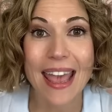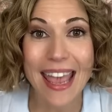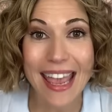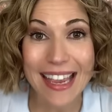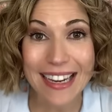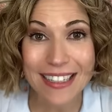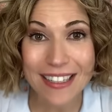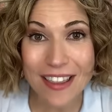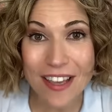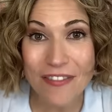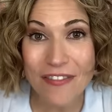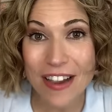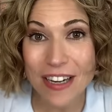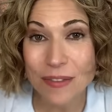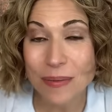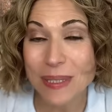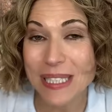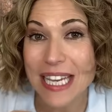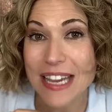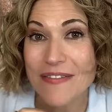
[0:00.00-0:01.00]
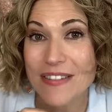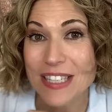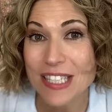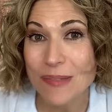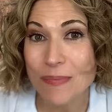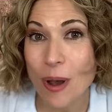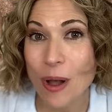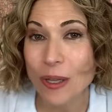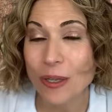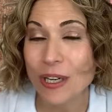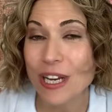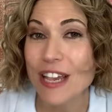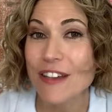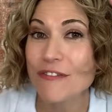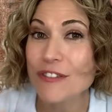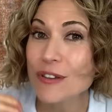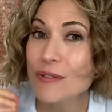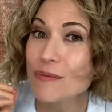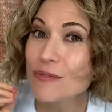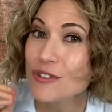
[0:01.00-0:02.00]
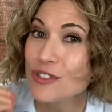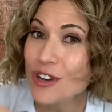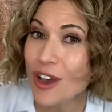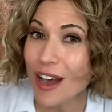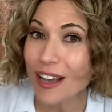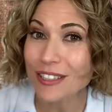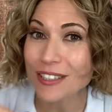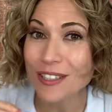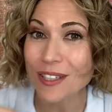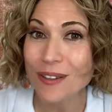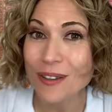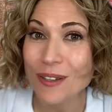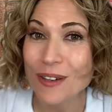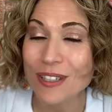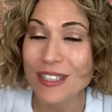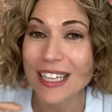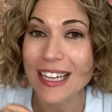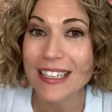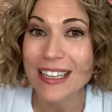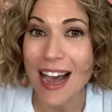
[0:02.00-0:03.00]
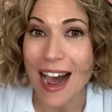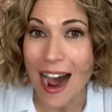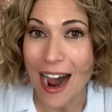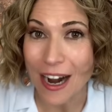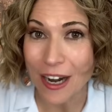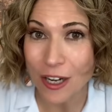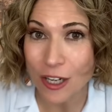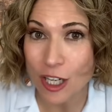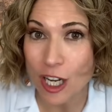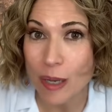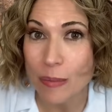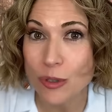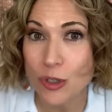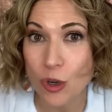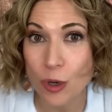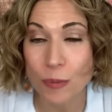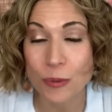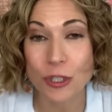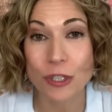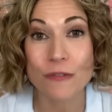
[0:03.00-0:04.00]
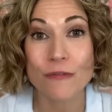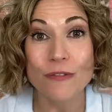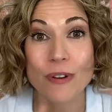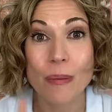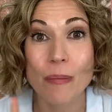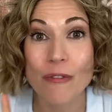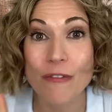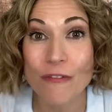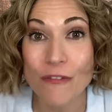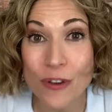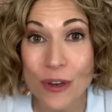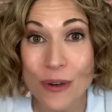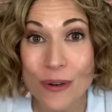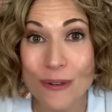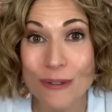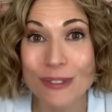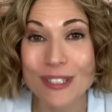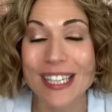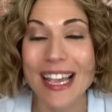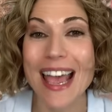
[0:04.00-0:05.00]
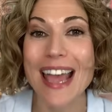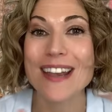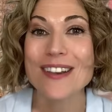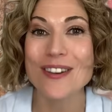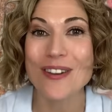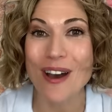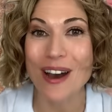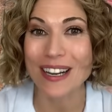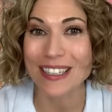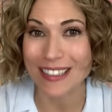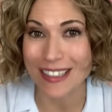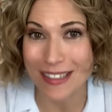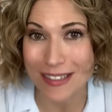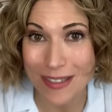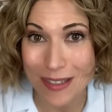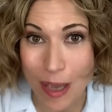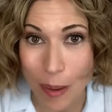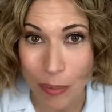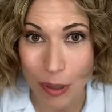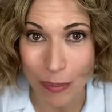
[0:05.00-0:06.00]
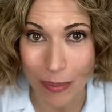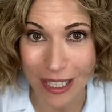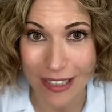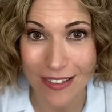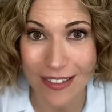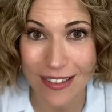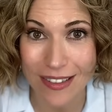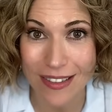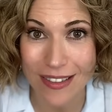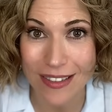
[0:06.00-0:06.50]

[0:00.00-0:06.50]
And the effect was even smaller if you just looked at iron absorption from foods and not supplements,